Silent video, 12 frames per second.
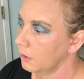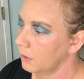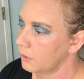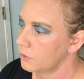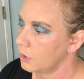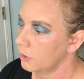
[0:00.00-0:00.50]

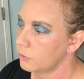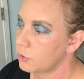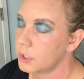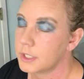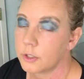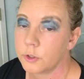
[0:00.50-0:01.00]
So
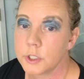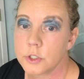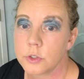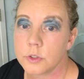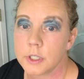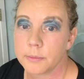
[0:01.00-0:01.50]
she's going
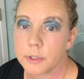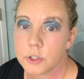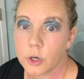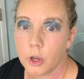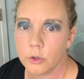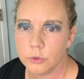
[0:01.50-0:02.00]
to
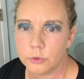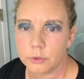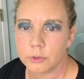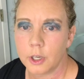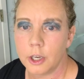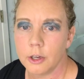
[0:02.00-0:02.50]
demonstrate, oh
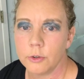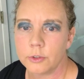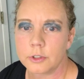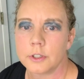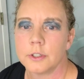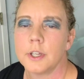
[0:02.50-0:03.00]
Lord,